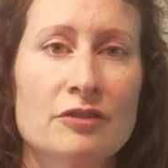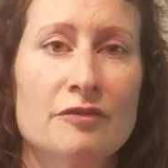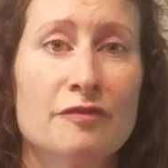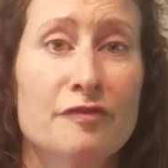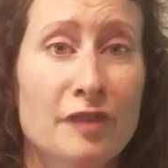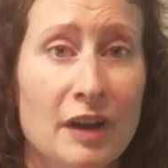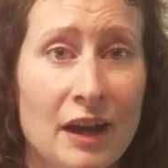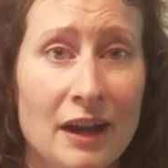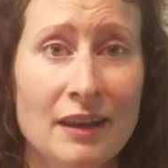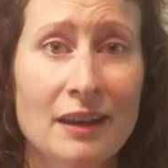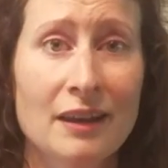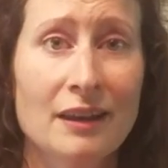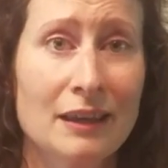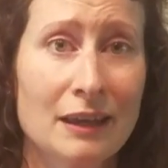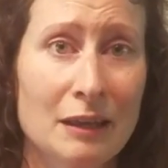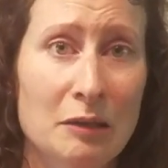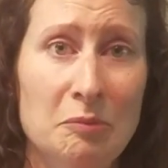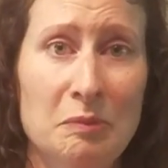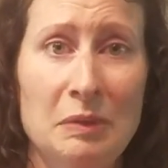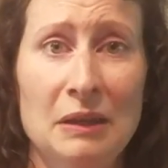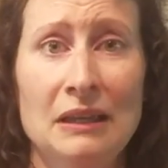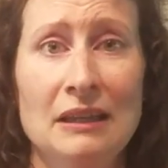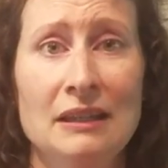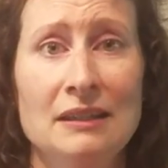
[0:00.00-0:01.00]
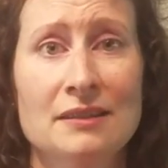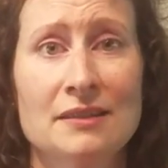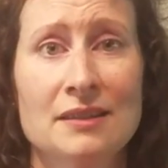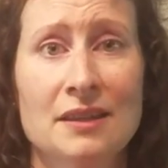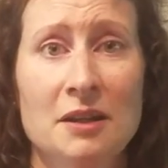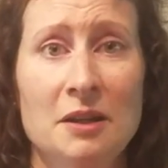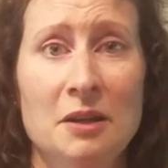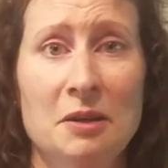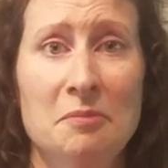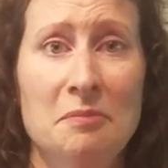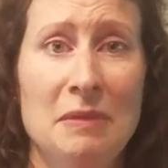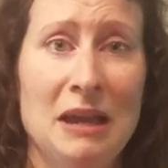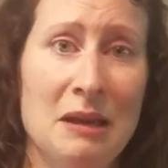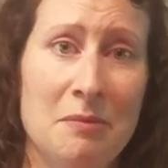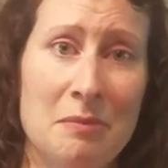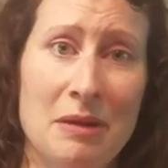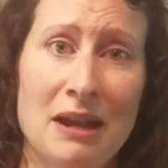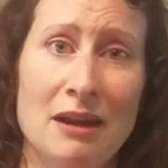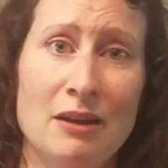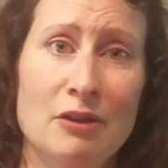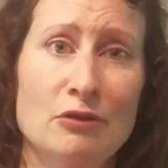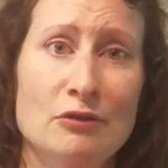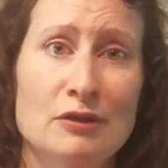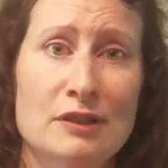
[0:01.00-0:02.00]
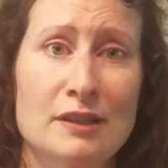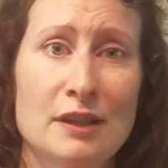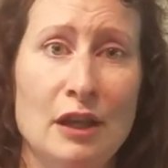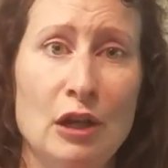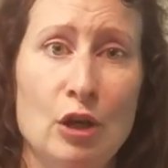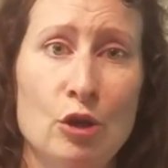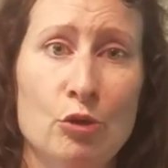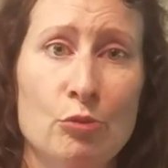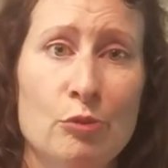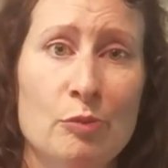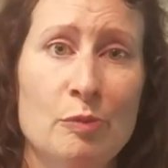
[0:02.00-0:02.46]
fun it can be to make my own soap,